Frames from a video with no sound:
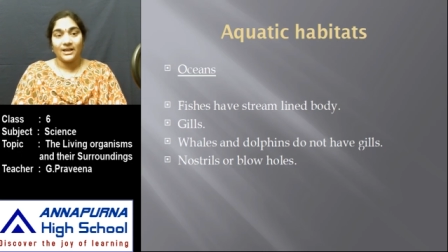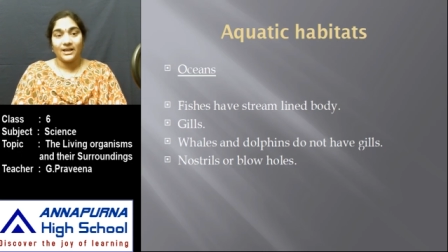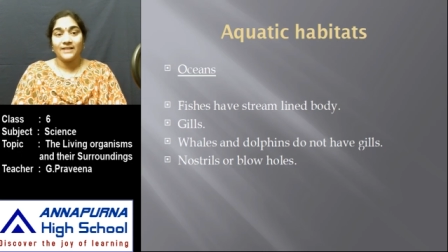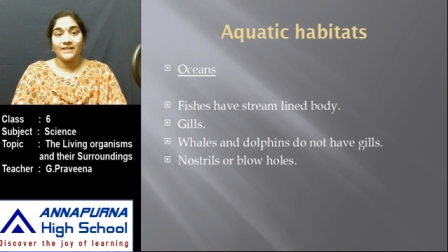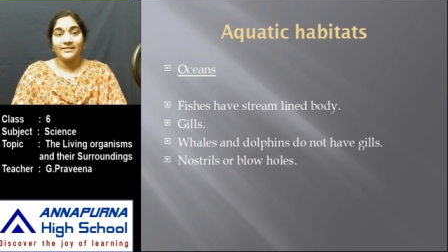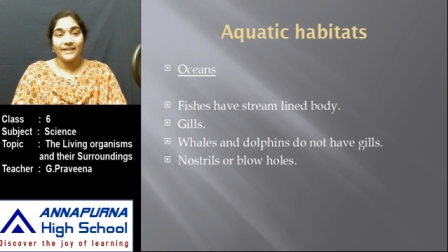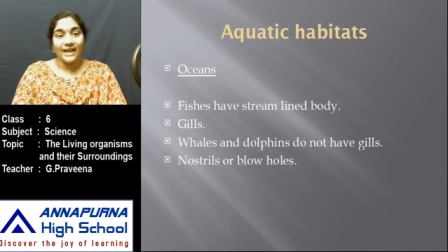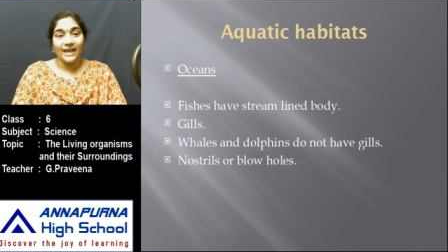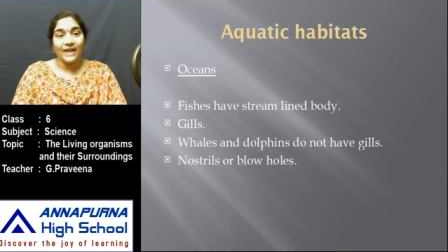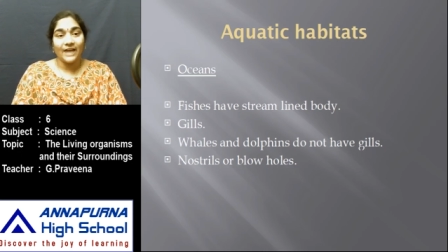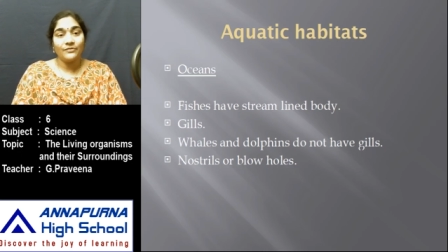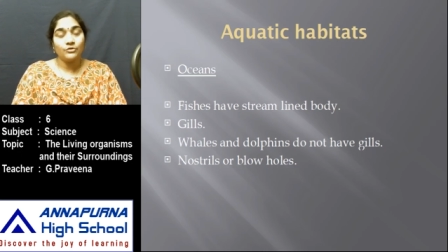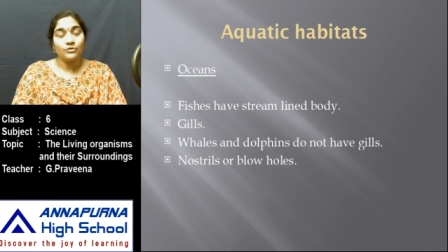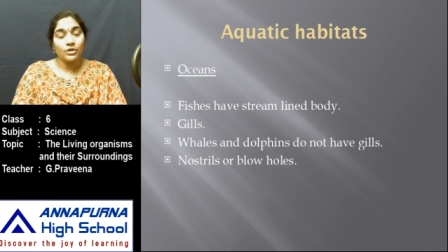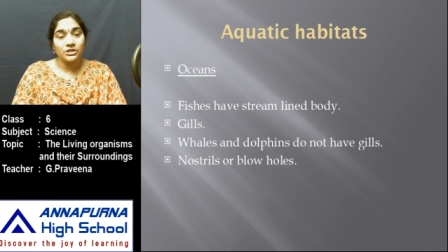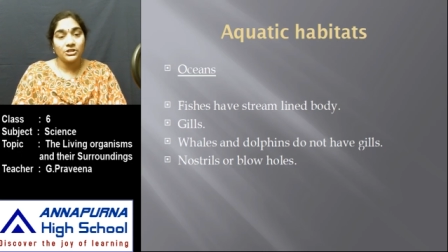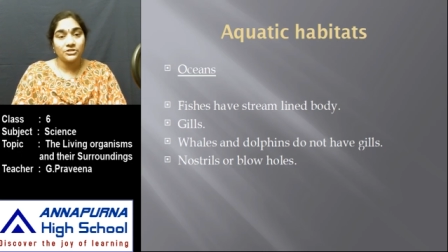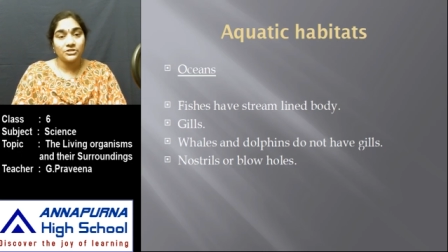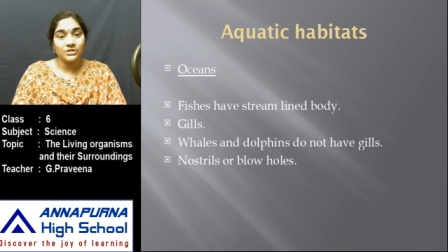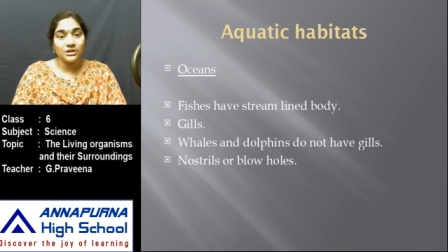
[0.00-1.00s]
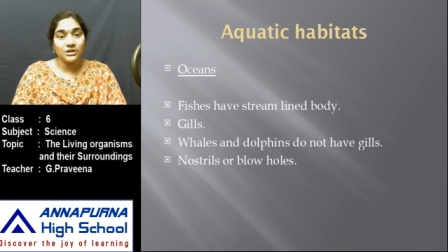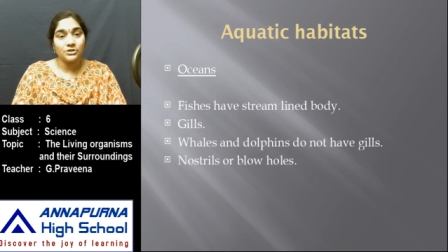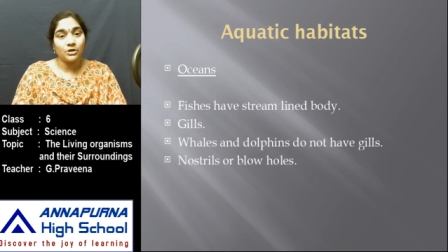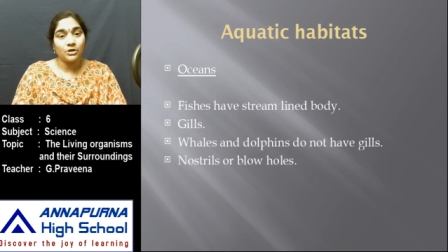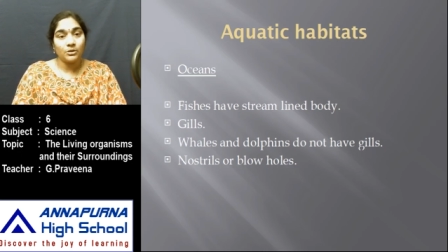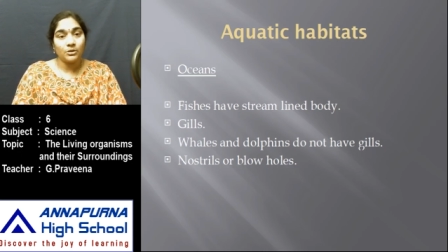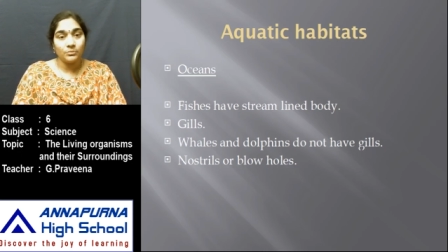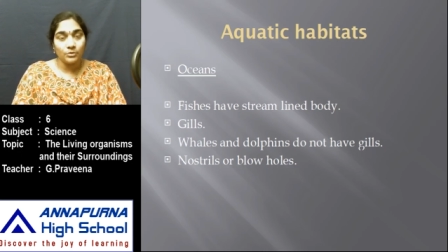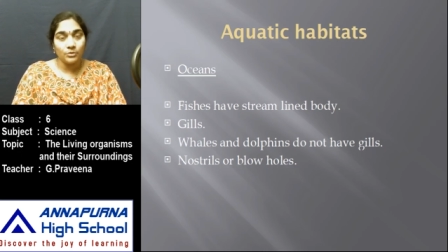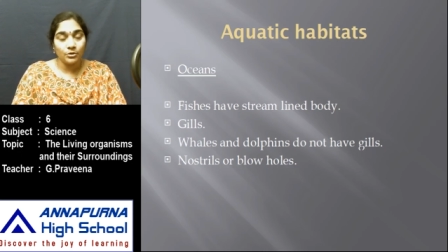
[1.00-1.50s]
And they have nostrils
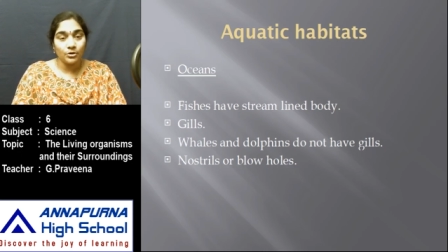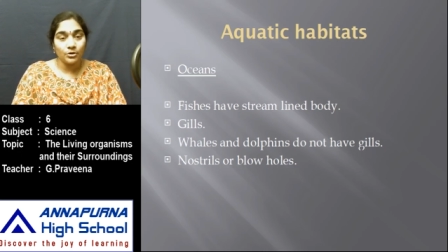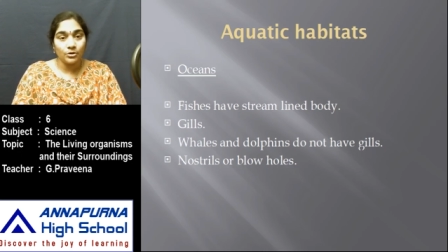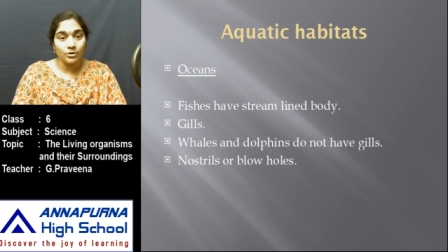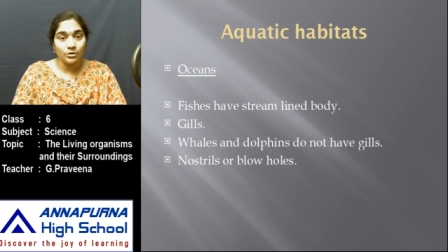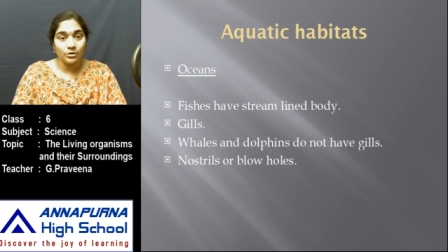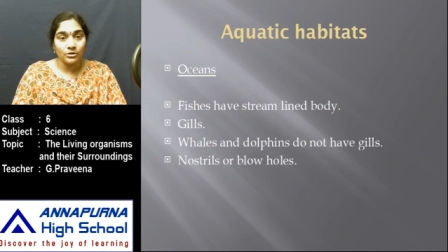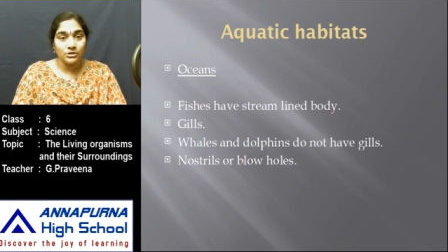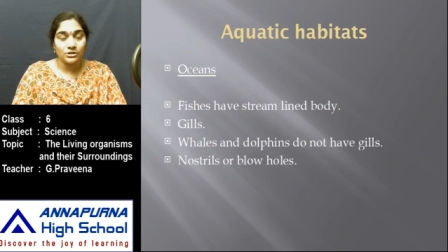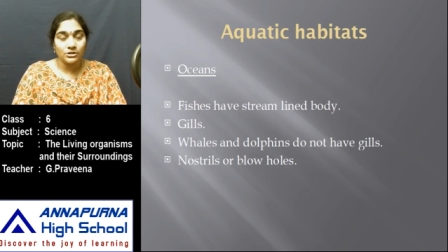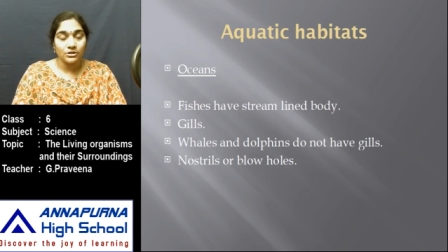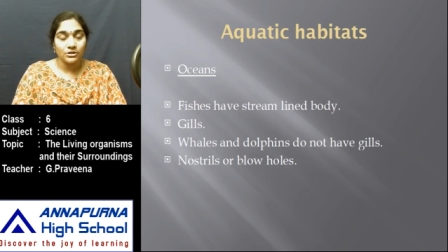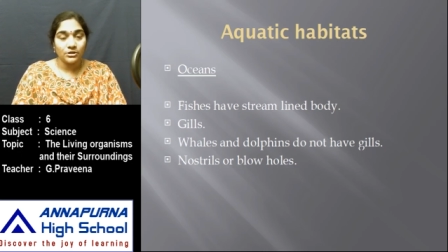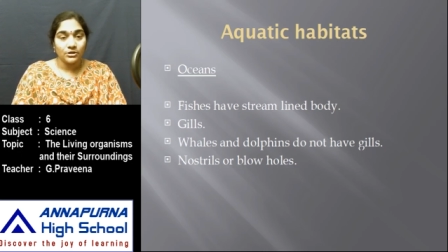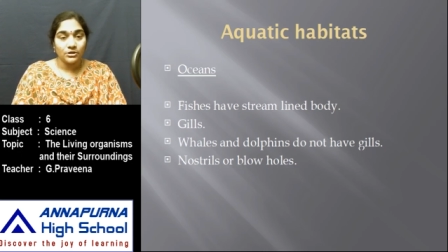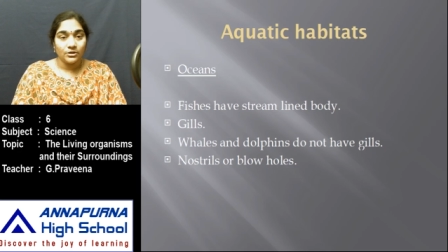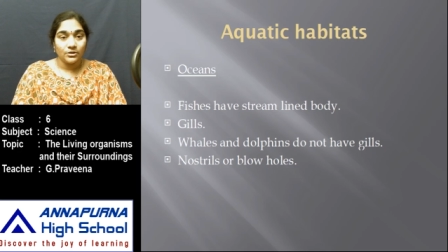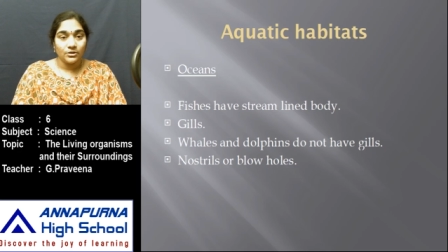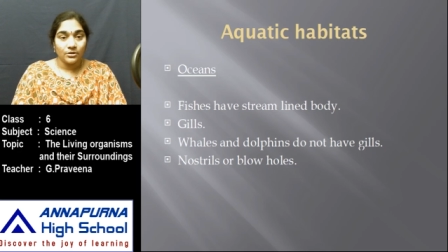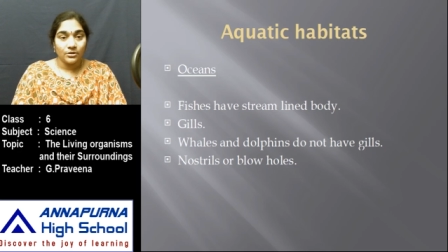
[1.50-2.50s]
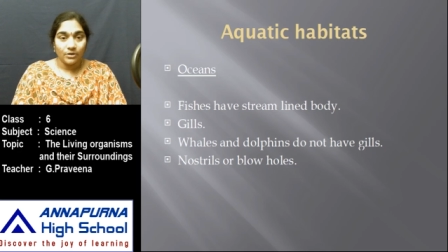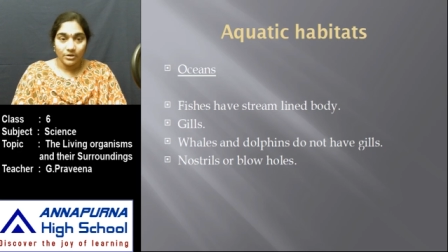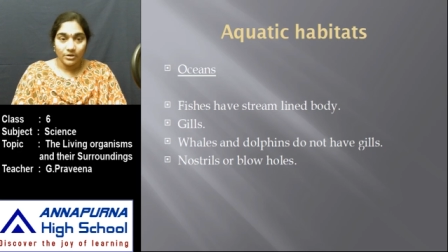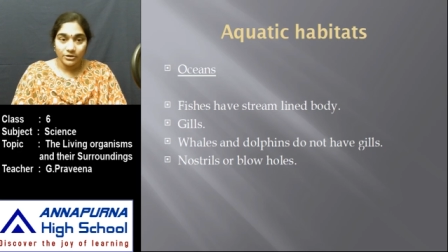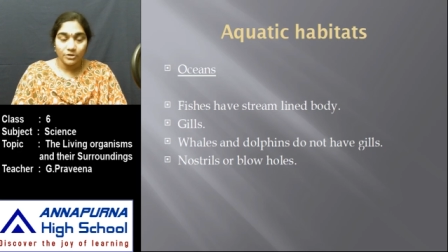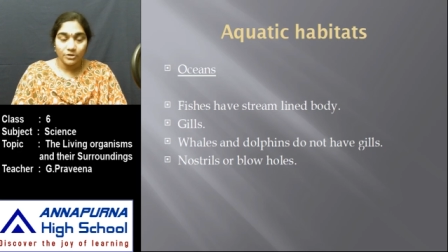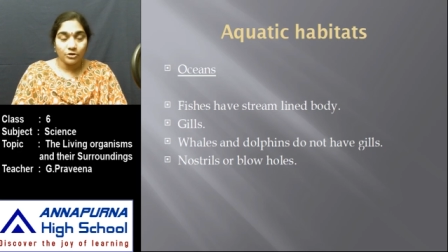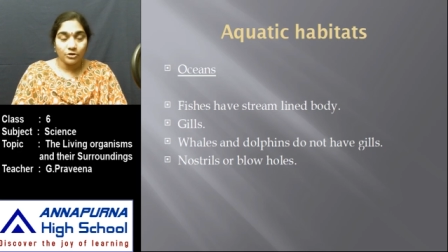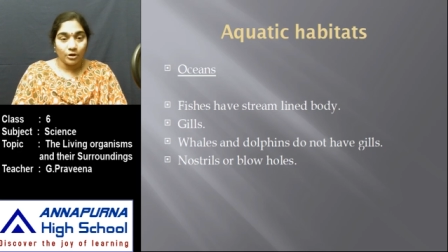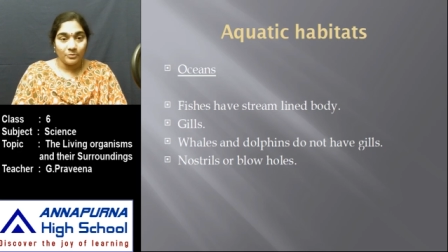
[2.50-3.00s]
or blowholes
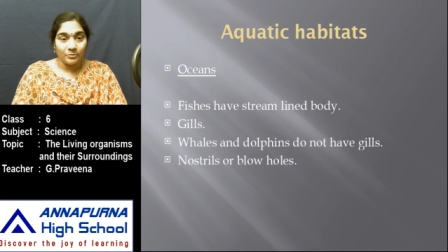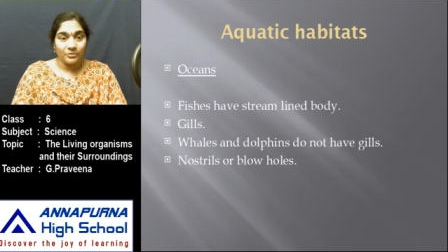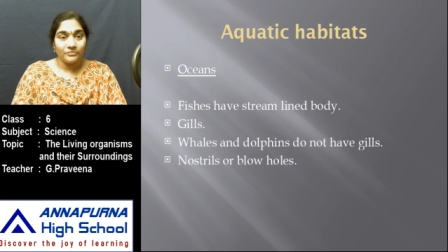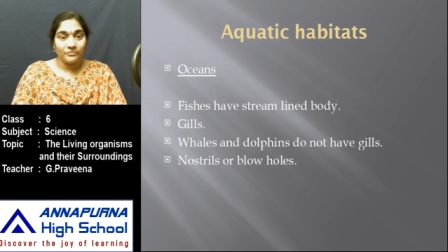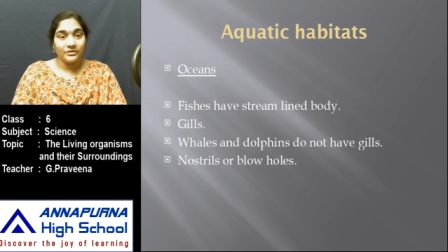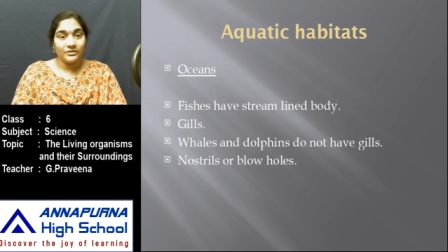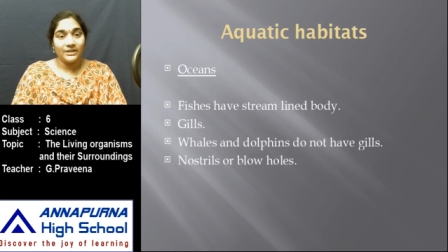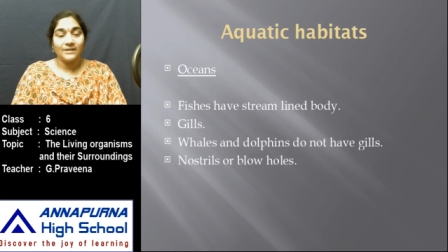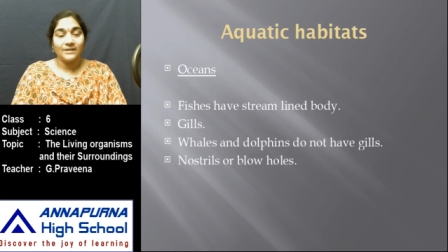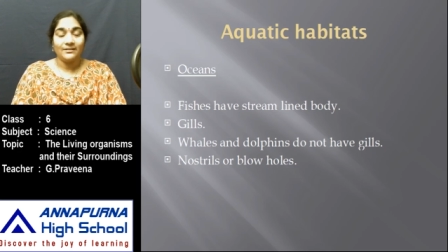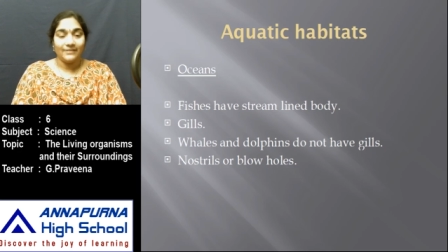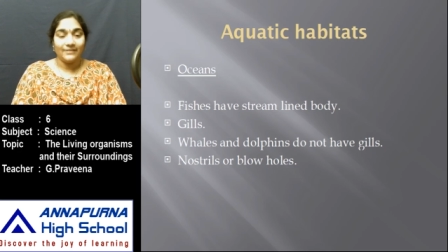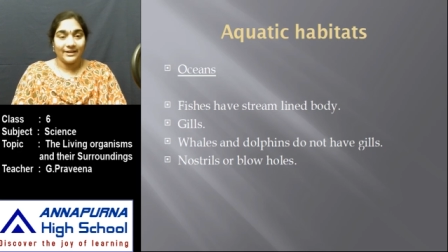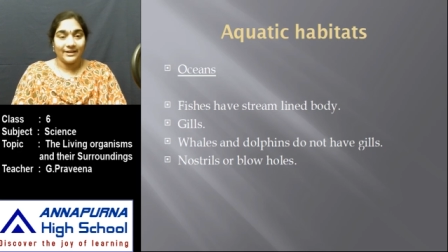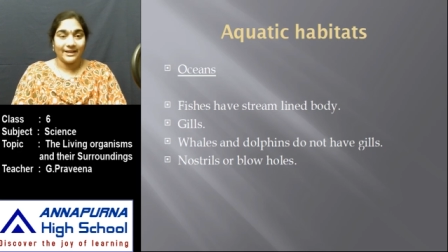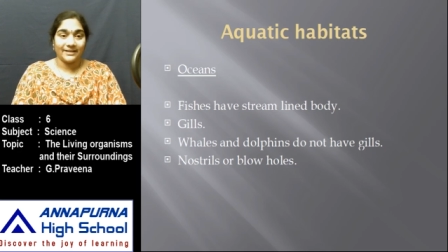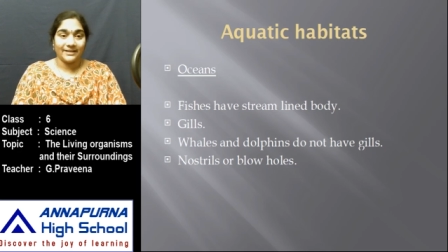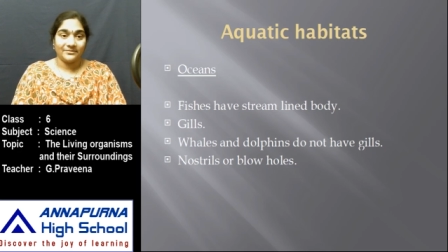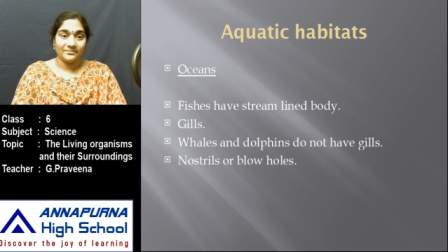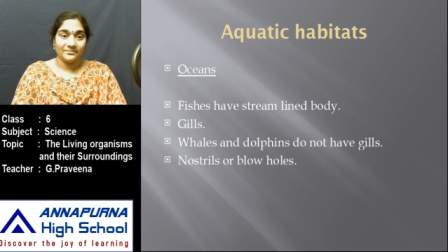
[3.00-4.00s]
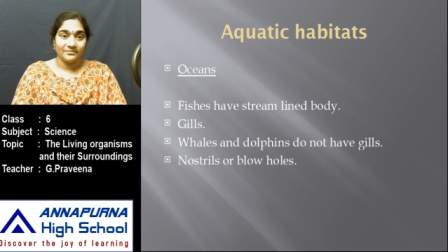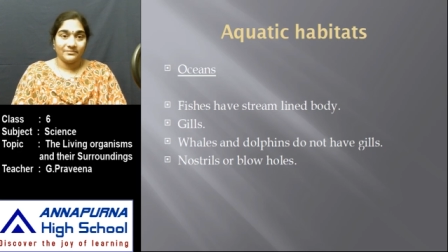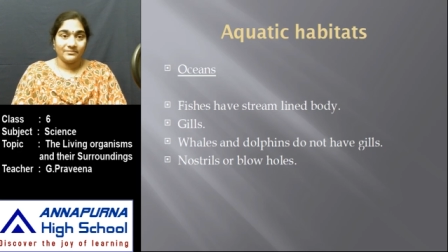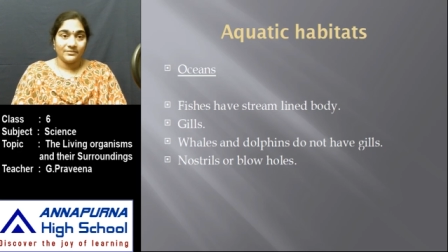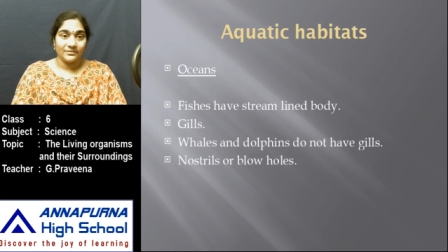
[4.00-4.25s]
on the top of the head.